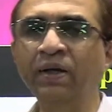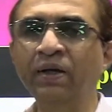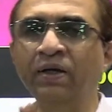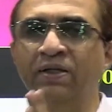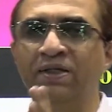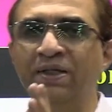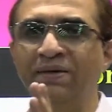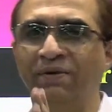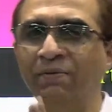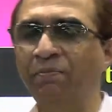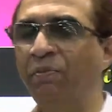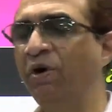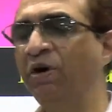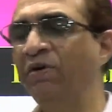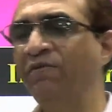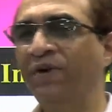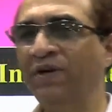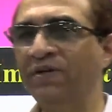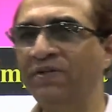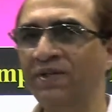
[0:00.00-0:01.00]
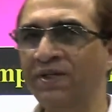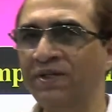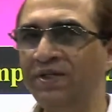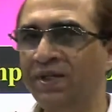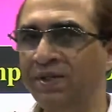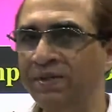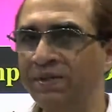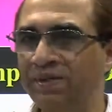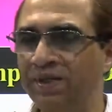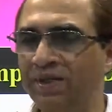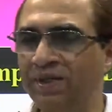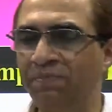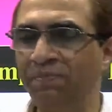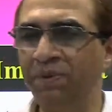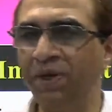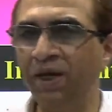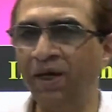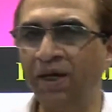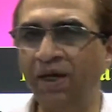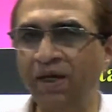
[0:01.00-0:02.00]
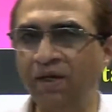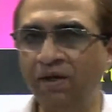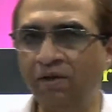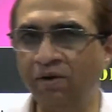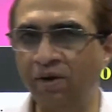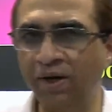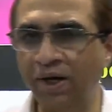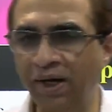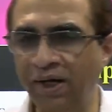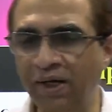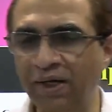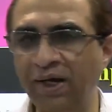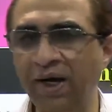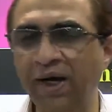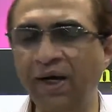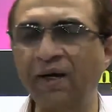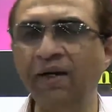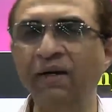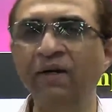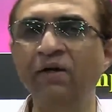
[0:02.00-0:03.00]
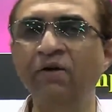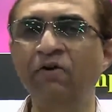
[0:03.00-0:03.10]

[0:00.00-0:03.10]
7.5 CGPA in your entire